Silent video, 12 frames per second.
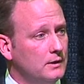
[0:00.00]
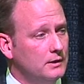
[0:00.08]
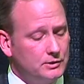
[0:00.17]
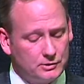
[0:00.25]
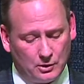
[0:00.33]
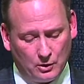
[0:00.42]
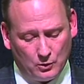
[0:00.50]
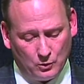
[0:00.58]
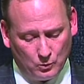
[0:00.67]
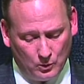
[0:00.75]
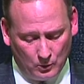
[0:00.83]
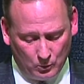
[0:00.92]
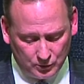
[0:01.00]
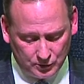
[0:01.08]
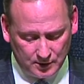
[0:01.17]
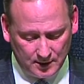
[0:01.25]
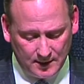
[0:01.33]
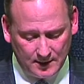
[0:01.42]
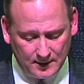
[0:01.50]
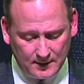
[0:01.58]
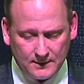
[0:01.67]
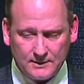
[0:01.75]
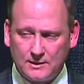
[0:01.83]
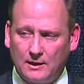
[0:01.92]
So what we'll see
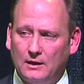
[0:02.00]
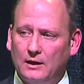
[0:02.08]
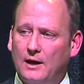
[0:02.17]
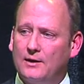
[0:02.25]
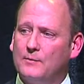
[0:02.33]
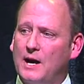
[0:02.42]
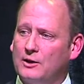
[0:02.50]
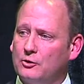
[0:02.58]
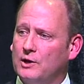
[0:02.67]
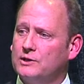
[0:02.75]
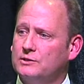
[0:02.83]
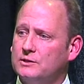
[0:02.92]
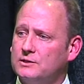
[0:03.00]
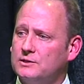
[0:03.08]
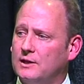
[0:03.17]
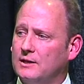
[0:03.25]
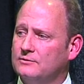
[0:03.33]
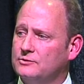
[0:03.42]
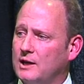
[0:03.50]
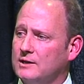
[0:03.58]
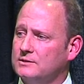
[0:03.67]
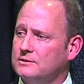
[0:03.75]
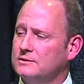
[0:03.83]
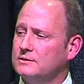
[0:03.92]
is a lot of migration to the state of
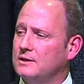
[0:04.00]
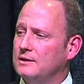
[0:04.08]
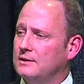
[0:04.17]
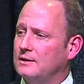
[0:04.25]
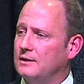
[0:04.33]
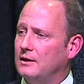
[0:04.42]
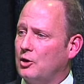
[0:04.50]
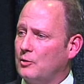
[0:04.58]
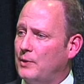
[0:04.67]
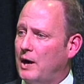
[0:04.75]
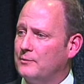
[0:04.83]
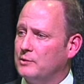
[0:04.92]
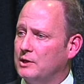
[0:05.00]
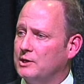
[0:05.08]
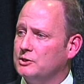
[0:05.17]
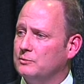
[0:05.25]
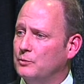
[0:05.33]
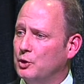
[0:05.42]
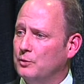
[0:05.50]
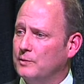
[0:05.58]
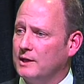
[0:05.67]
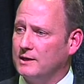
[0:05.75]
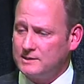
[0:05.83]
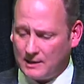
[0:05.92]
Texas, our population
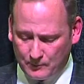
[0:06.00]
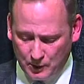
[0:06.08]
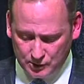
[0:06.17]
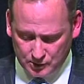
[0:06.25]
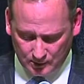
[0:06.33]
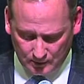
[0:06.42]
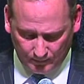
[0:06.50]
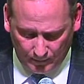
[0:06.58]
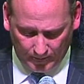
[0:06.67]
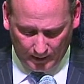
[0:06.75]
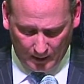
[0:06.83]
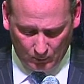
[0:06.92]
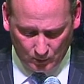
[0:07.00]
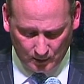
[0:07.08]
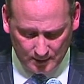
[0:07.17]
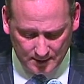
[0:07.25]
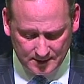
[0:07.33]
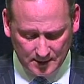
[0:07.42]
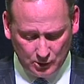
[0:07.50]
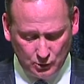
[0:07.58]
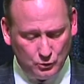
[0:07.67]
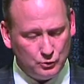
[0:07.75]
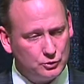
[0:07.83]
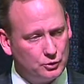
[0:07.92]
booming, and as I mentioned, that will
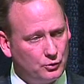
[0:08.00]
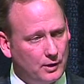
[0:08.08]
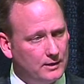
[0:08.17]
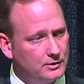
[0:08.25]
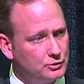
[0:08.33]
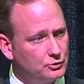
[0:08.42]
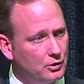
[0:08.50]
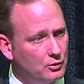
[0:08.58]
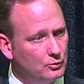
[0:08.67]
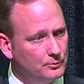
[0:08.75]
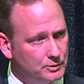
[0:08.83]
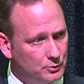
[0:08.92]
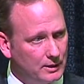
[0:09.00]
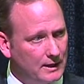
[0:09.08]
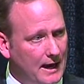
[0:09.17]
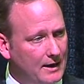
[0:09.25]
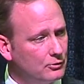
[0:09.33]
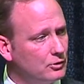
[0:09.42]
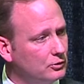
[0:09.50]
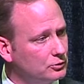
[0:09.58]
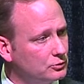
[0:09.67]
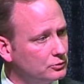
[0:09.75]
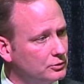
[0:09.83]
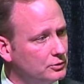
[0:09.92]
continue to create a struggle between
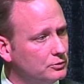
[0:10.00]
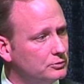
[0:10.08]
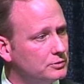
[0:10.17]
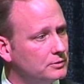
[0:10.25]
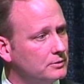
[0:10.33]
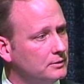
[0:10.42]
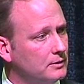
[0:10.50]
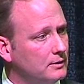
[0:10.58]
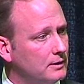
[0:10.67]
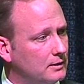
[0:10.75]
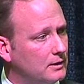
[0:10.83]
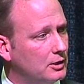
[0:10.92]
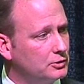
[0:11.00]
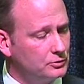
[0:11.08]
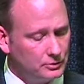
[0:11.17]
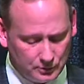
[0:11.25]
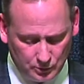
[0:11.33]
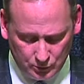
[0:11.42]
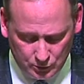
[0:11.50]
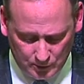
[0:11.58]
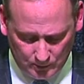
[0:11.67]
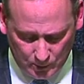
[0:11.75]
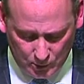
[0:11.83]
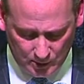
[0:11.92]
agricultural use, industrial use,
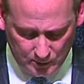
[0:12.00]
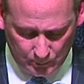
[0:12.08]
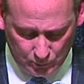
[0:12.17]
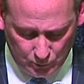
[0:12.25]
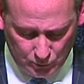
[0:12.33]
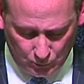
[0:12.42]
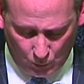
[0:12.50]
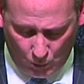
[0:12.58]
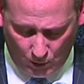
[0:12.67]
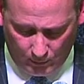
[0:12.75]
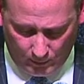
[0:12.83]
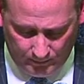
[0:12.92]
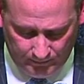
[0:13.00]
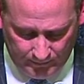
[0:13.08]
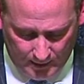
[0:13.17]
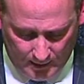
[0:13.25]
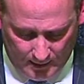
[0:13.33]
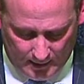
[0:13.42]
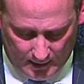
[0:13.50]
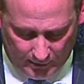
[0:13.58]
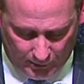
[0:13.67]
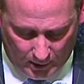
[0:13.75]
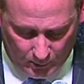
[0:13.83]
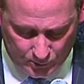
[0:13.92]
and municipal use of water. I
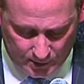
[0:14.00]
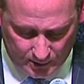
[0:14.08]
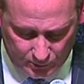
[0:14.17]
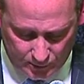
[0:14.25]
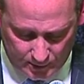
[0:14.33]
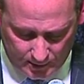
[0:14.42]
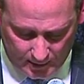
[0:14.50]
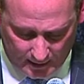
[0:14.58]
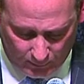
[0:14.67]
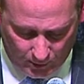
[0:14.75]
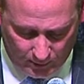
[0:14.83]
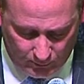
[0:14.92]
thought it was interesting, I read